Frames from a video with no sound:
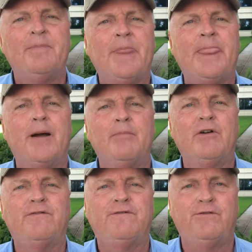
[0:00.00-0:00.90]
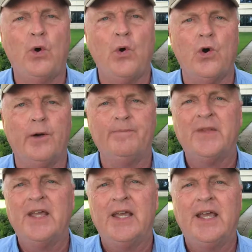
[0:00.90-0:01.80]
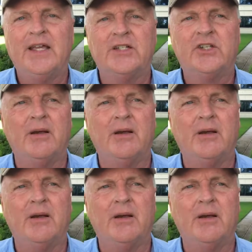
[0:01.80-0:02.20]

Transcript: Number four is